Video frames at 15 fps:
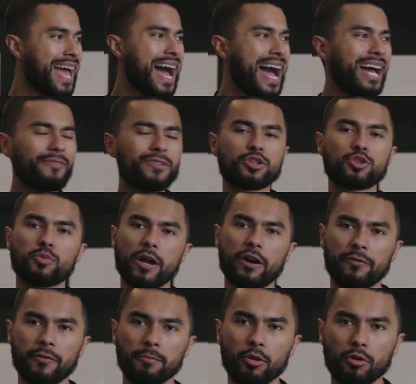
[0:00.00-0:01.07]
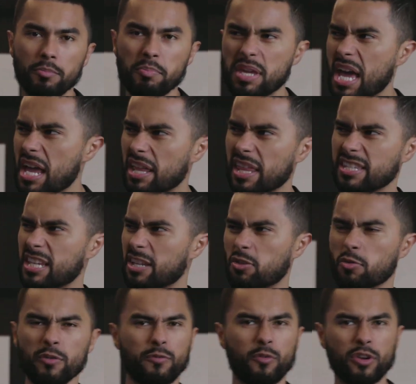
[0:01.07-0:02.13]
I have a sweater from Loro Piana that's like
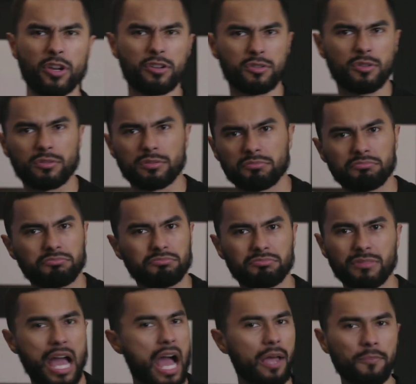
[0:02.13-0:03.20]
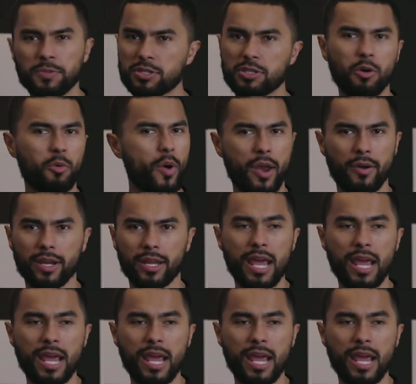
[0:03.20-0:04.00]
3-4 years old. I'm still wearing it.